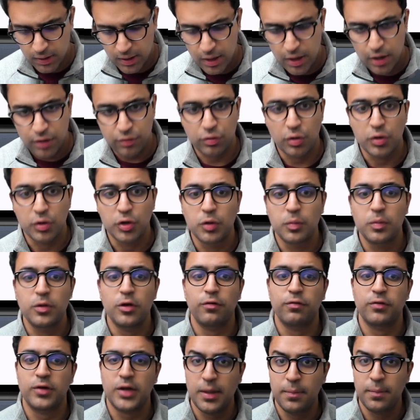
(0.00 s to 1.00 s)
It's going to be
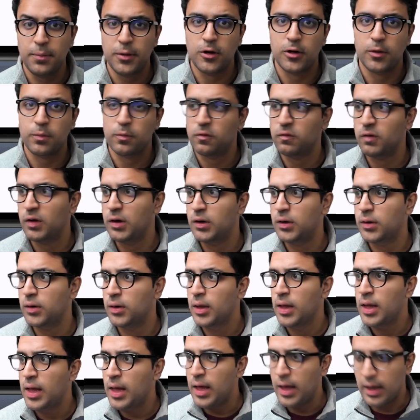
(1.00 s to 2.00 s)
of type cart provider,
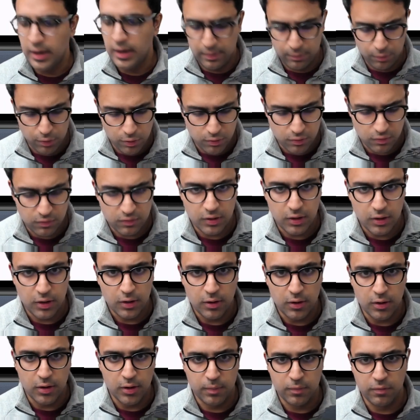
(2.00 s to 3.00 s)
and I'm going to say
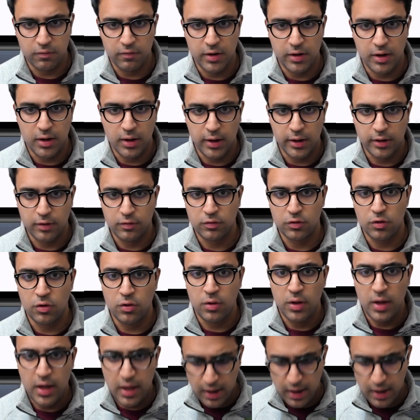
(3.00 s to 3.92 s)
cart provider like so.